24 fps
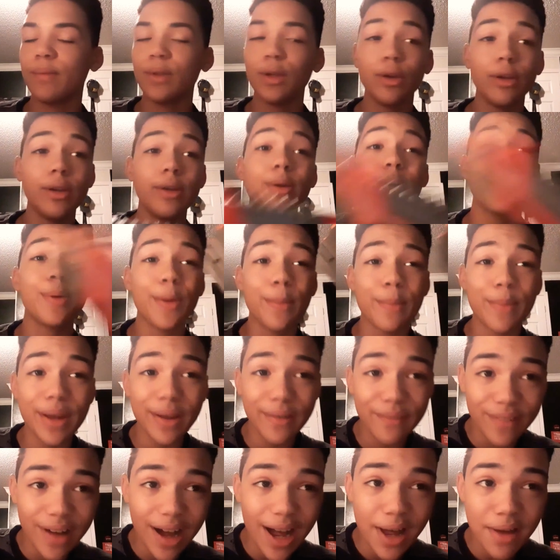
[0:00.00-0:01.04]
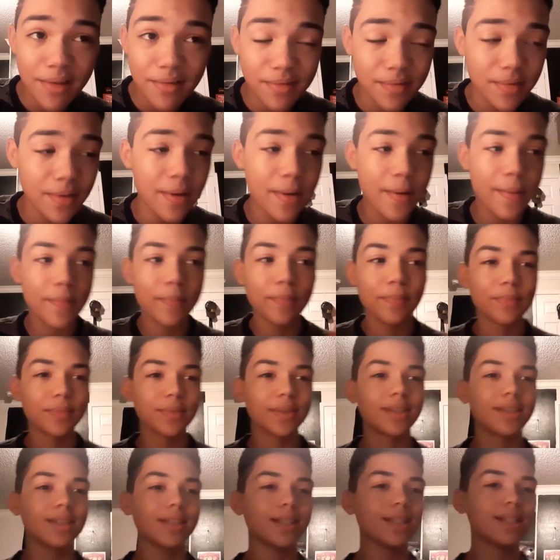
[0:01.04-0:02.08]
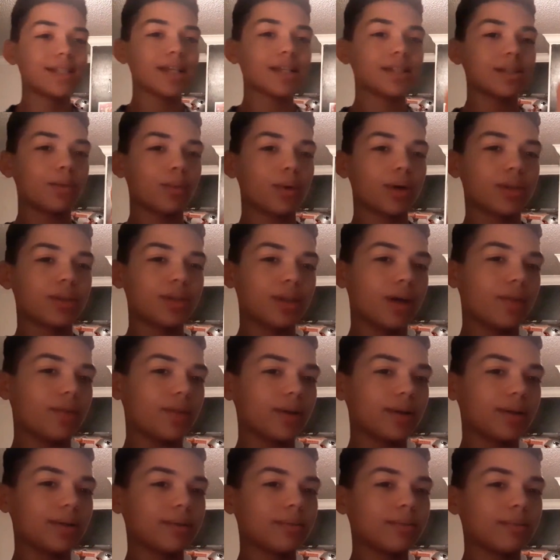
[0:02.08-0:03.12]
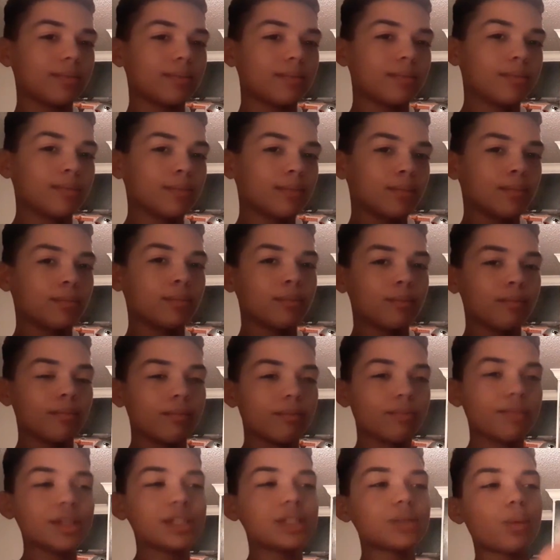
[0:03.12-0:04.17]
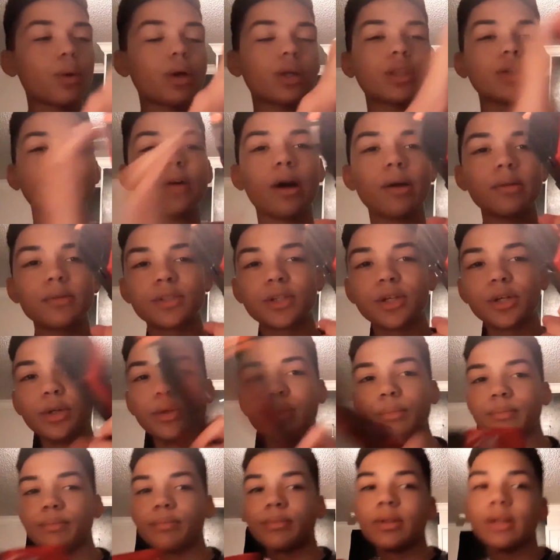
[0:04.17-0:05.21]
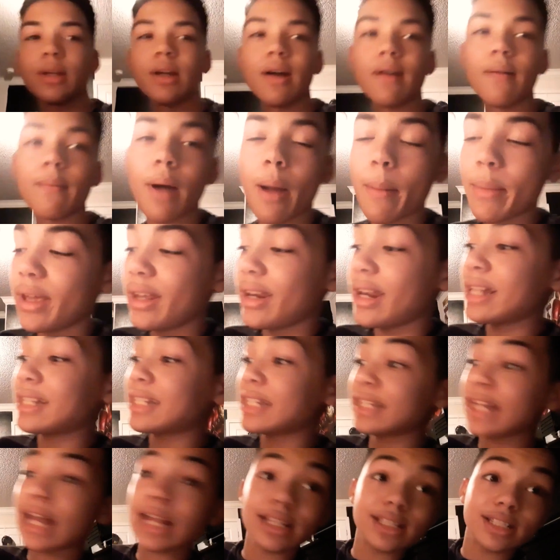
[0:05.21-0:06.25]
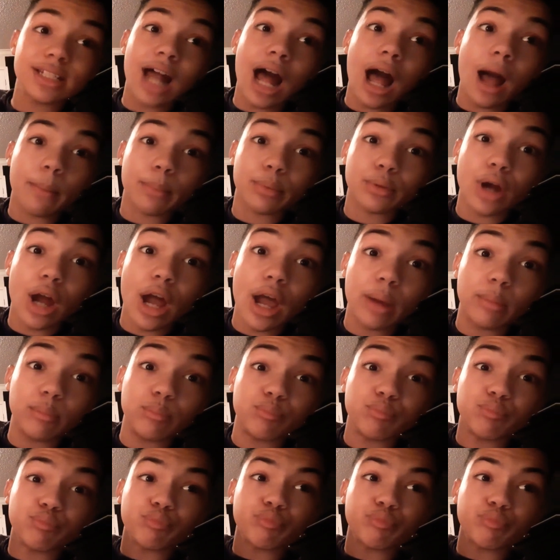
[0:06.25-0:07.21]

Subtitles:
Your big $5. This isn't worth nothing. This is worth around $2. I mean, it's top prime.